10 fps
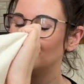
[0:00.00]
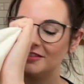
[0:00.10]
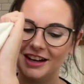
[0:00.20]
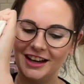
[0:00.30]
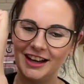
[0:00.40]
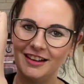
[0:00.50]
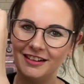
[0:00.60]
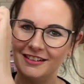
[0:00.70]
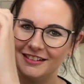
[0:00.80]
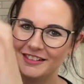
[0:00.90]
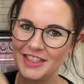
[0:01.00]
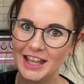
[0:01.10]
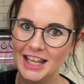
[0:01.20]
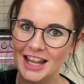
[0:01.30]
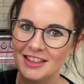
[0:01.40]
Right. Oh,
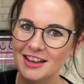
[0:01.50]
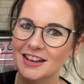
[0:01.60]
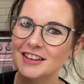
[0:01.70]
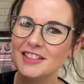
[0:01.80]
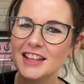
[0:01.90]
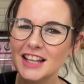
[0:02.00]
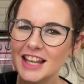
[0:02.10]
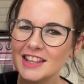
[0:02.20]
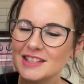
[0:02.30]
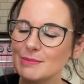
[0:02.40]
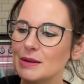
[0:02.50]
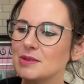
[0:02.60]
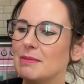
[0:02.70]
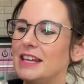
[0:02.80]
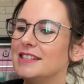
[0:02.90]
the leather. The leather smells
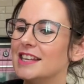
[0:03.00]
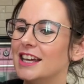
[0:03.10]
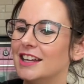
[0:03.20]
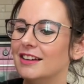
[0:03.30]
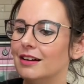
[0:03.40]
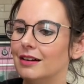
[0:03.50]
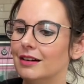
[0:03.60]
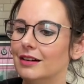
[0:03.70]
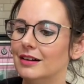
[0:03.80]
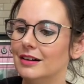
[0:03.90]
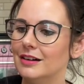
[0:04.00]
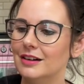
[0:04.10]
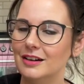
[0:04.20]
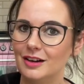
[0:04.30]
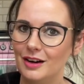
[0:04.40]
amazing.
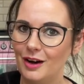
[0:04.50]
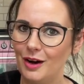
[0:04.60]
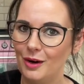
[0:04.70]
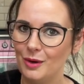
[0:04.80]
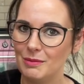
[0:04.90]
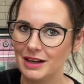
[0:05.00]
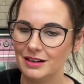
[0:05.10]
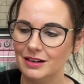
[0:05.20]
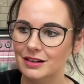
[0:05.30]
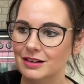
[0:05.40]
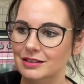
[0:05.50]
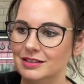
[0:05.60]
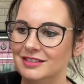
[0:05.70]
Oh my God.